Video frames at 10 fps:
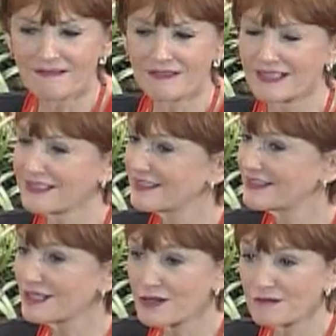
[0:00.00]
a load
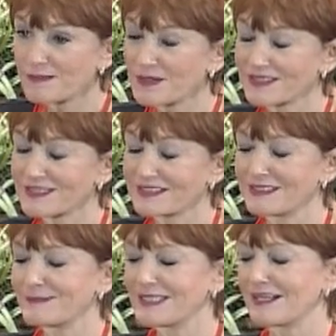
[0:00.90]
of books,
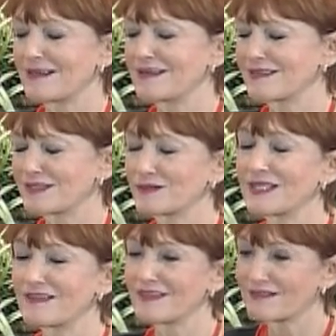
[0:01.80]
but the hardest one
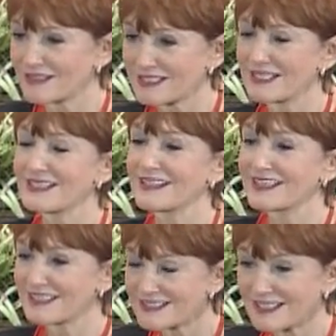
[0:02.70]
I've ever done
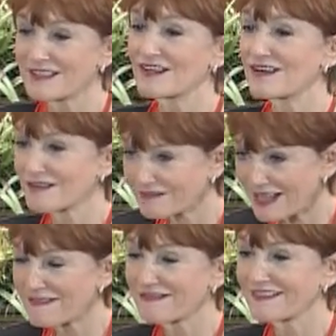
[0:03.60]
is In the Heart of Life.